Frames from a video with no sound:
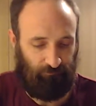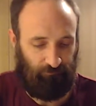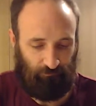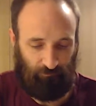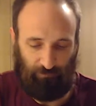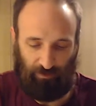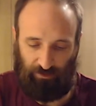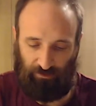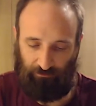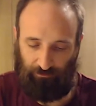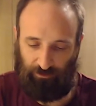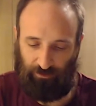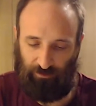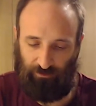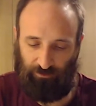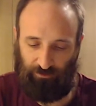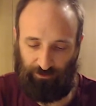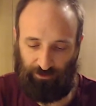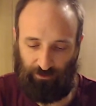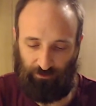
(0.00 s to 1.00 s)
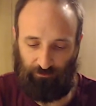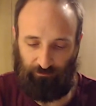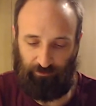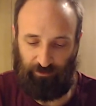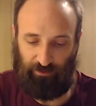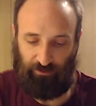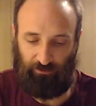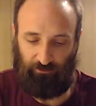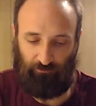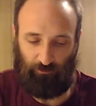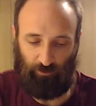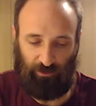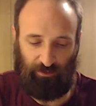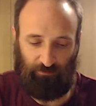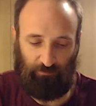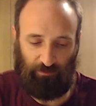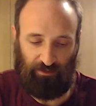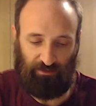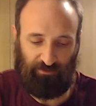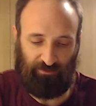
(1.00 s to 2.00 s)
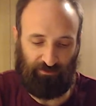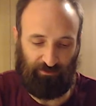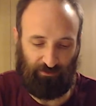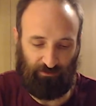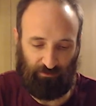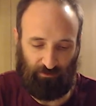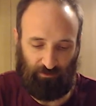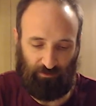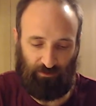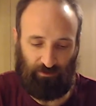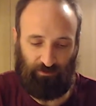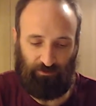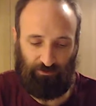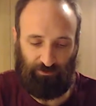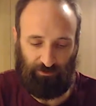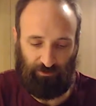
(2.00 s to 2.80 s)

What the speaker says: There we go. The general value of white pieces is large.